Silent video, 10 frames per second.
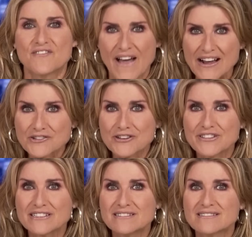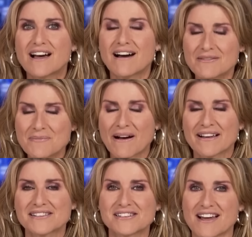fact-driven,
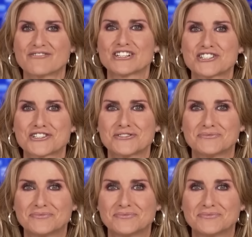unbiased coverage.